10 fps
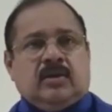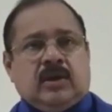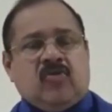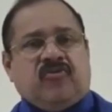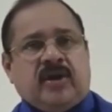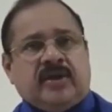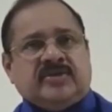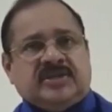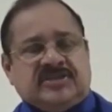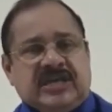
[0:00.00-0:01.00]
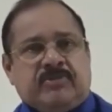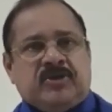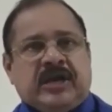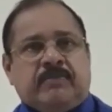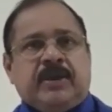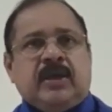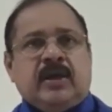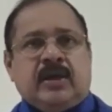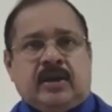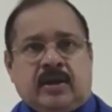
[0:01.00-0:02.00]
How far is the GNP or GDP
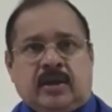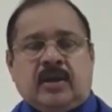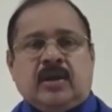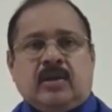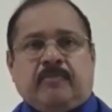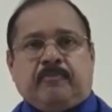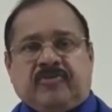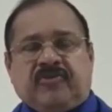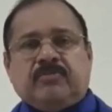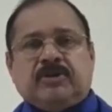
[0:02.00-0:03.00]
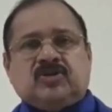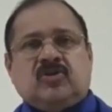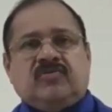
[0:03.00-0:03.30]
a perfect measure